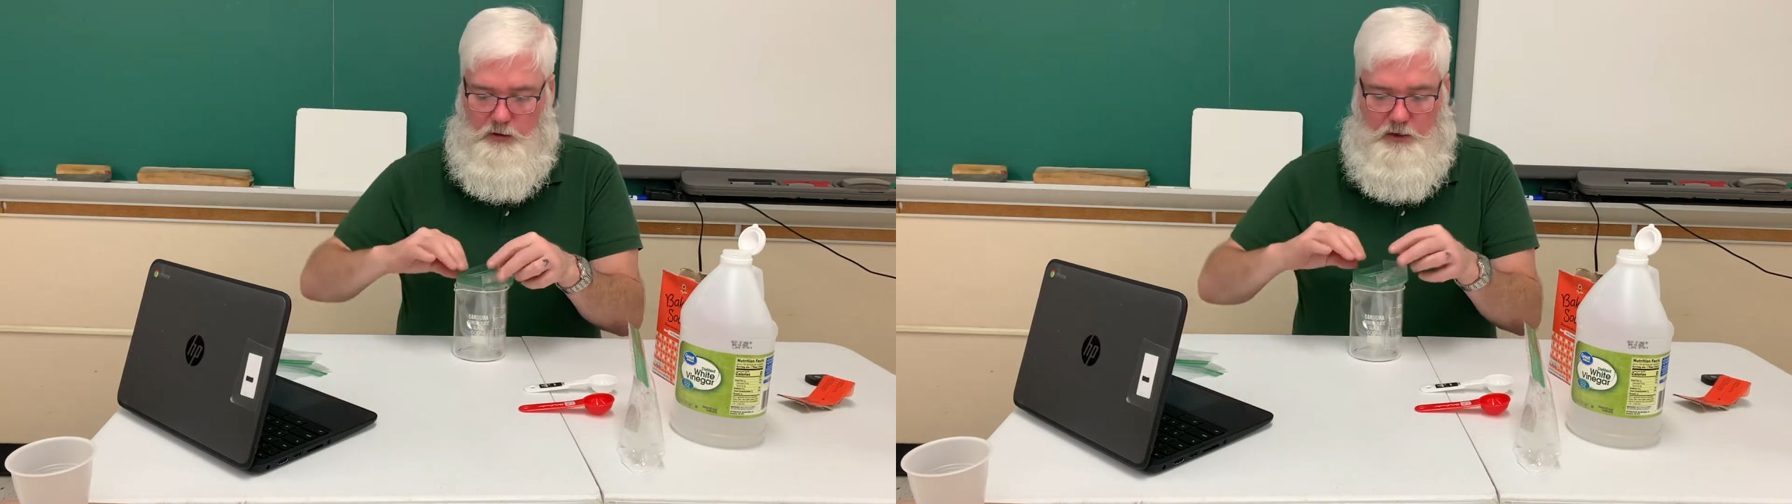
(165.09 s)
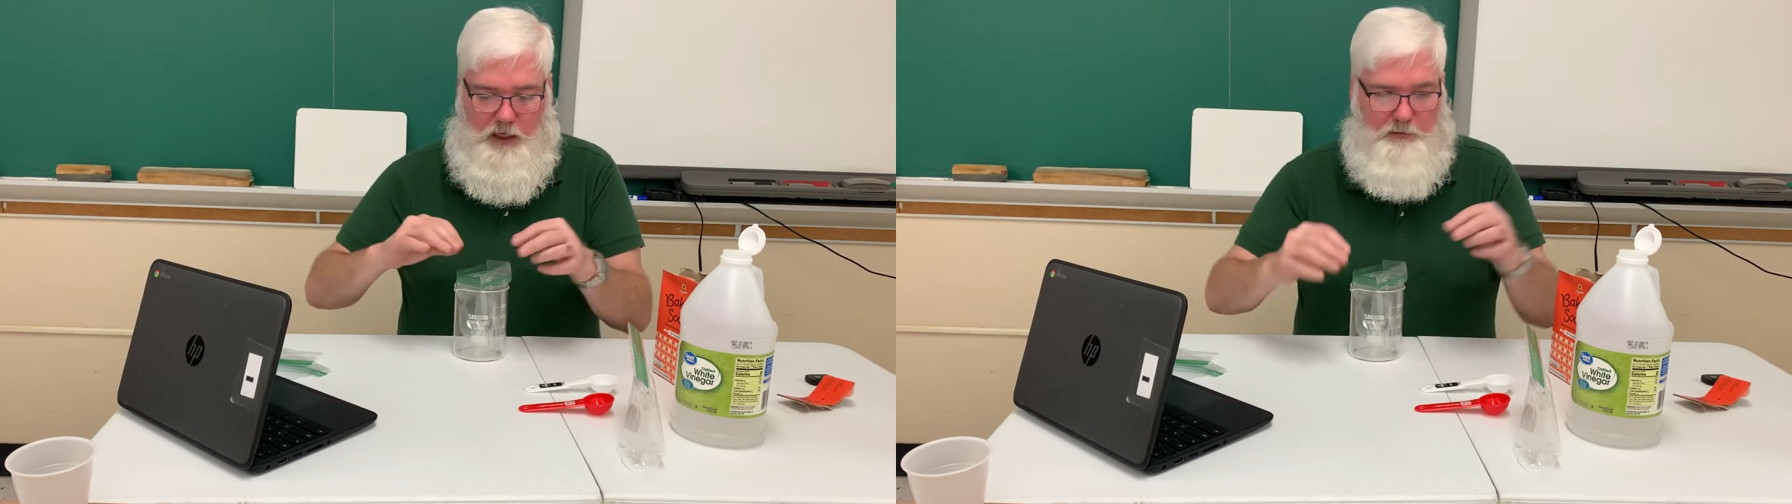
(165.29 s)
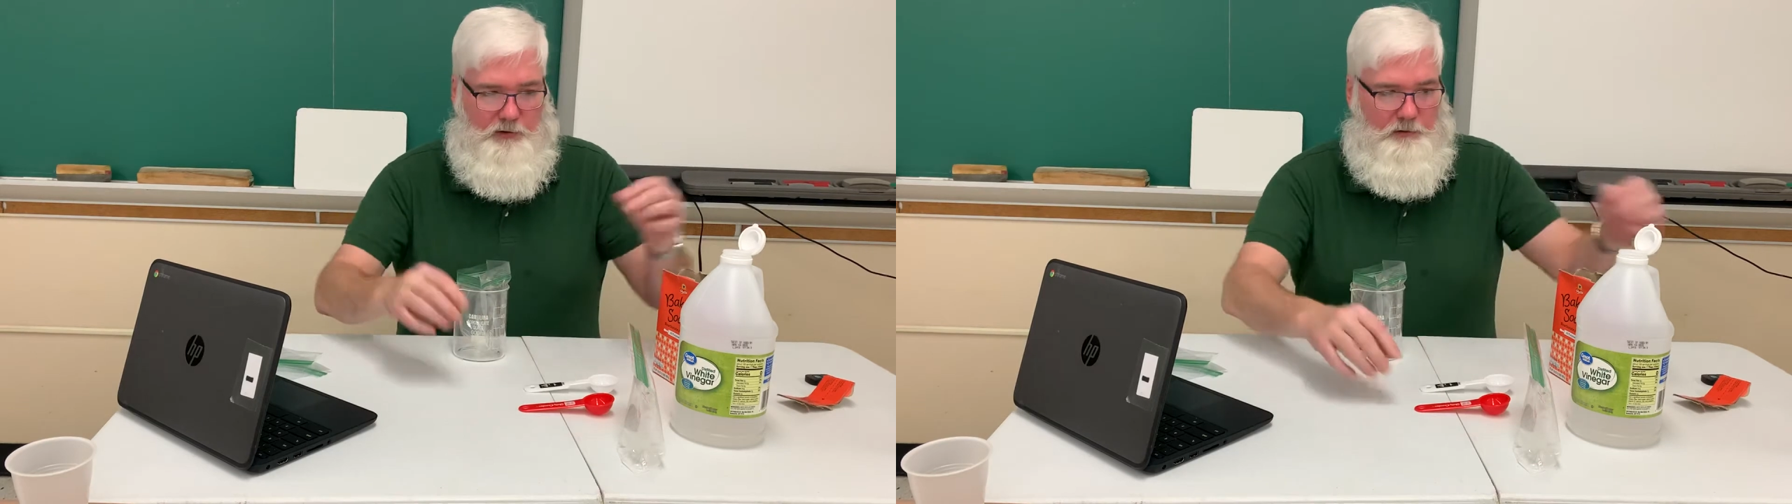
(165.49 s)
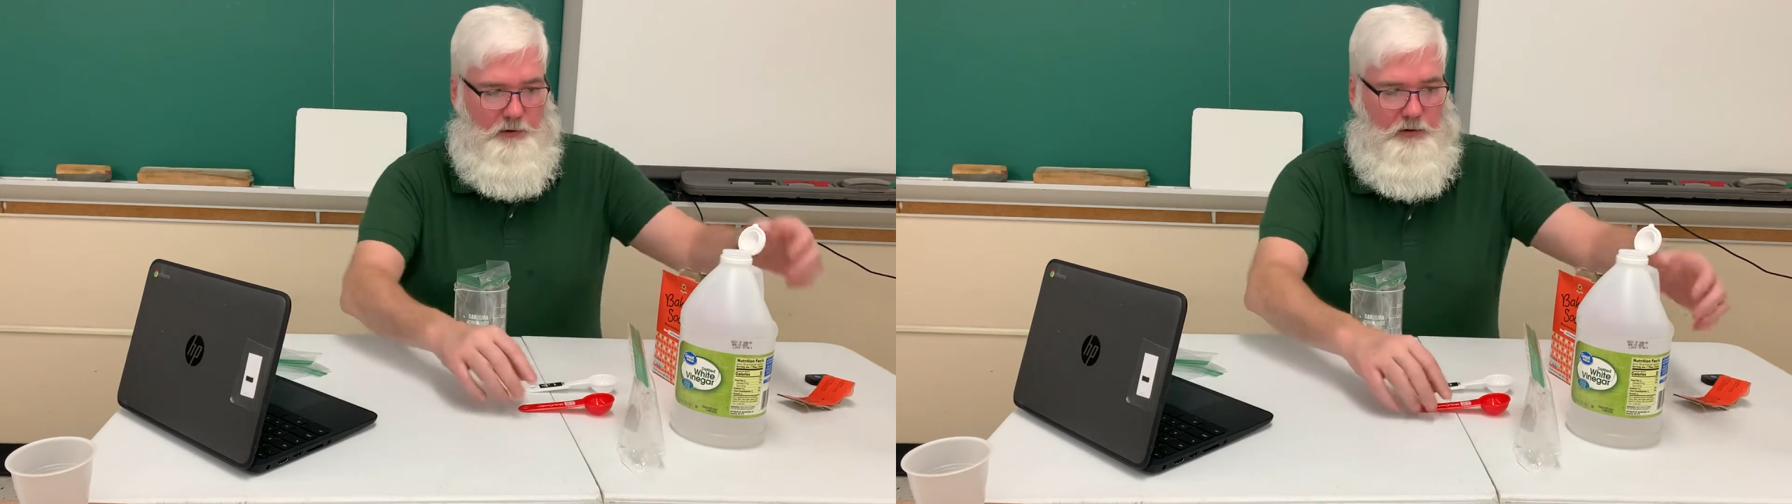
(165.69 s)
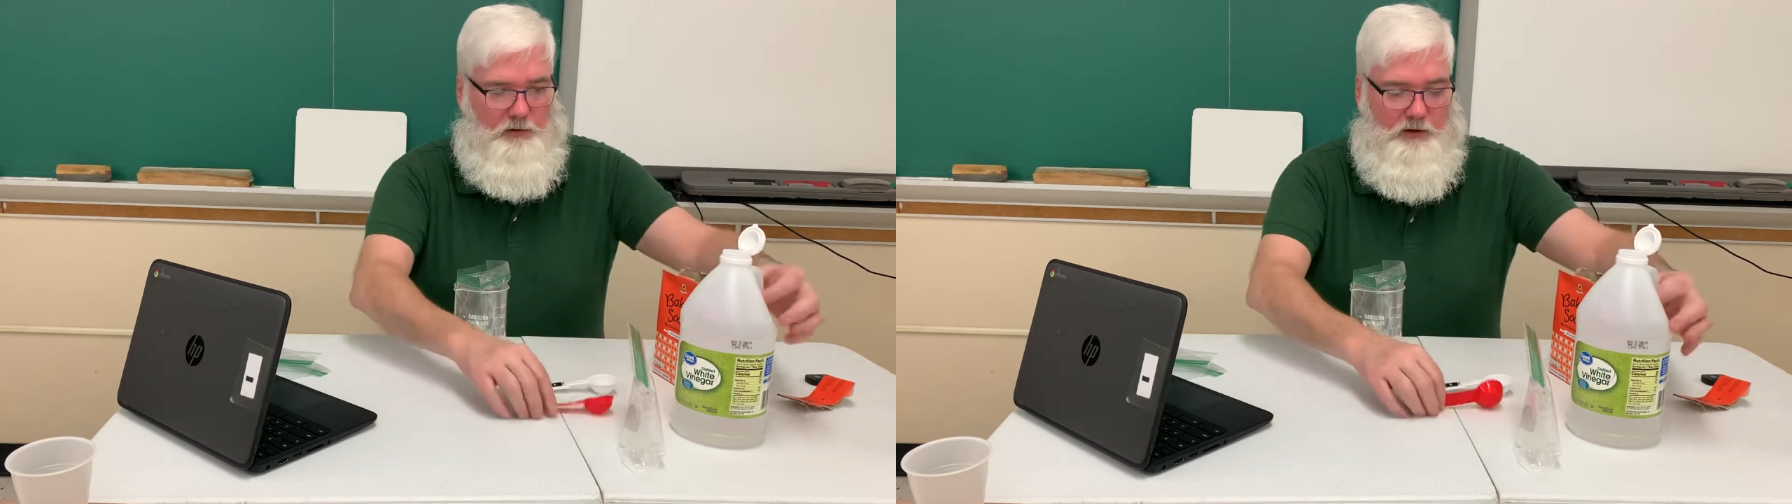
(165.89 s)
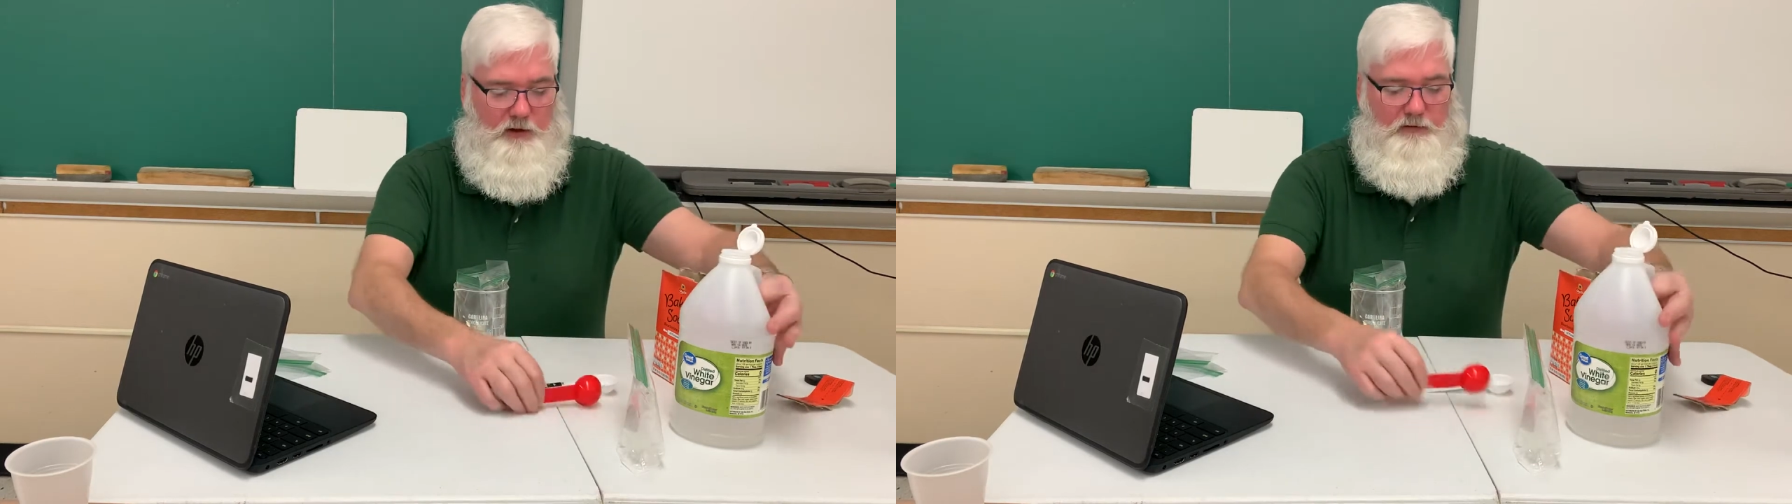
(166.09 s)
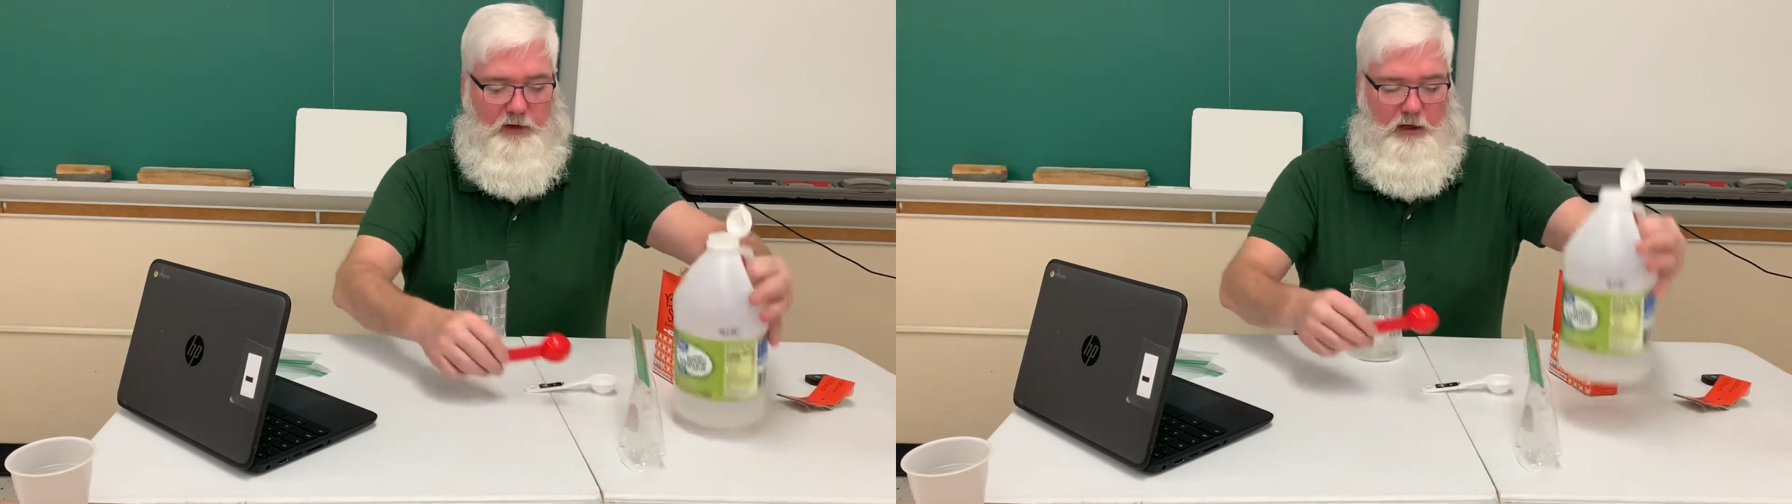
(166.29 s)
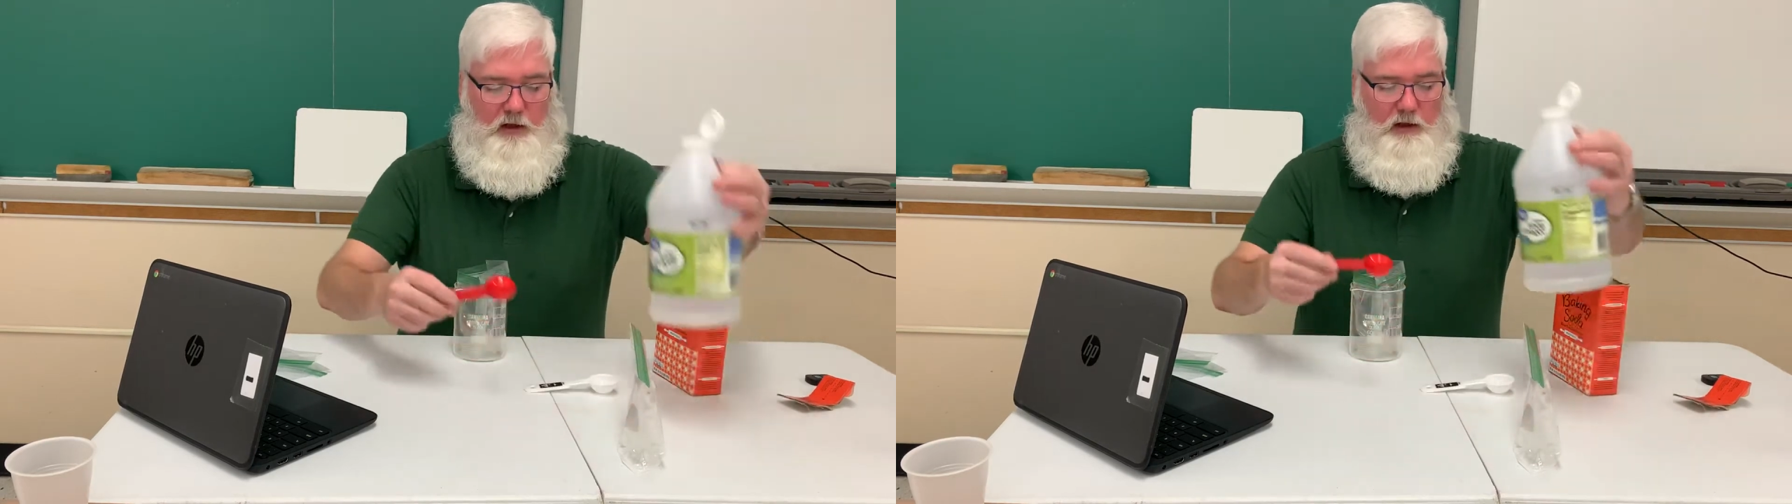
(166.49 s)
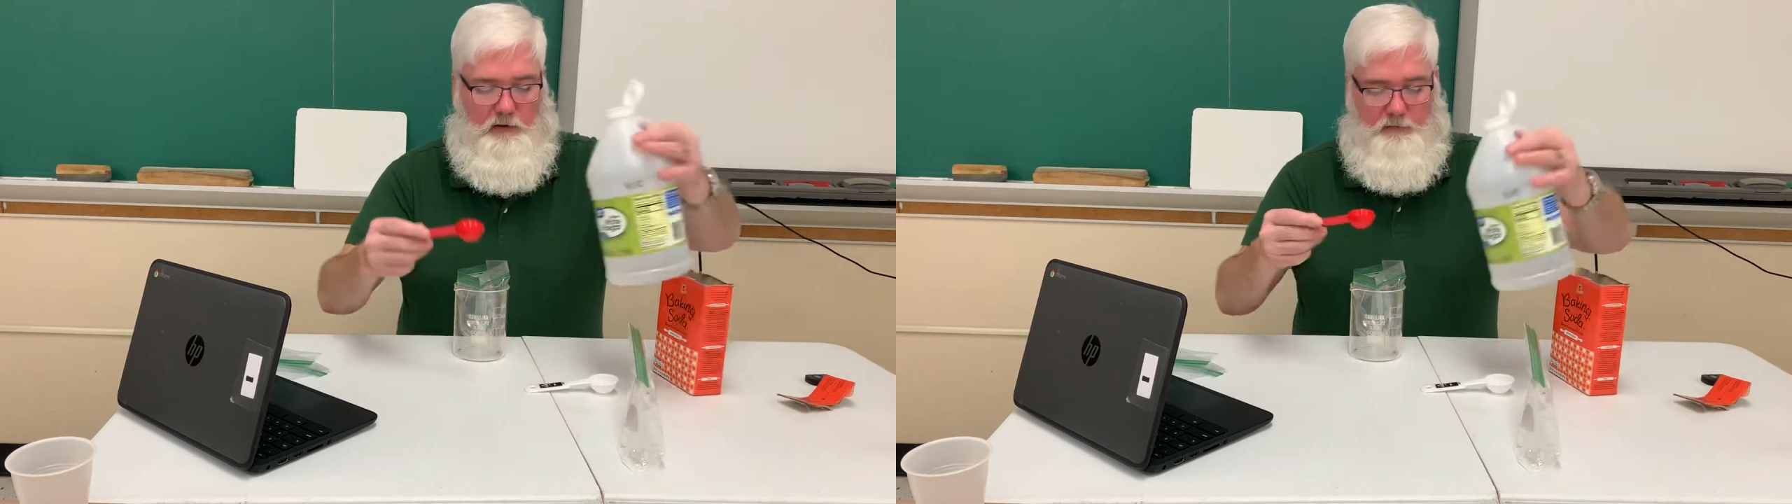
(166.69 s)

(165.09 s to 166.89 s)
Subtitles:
tablespoons of vinegar,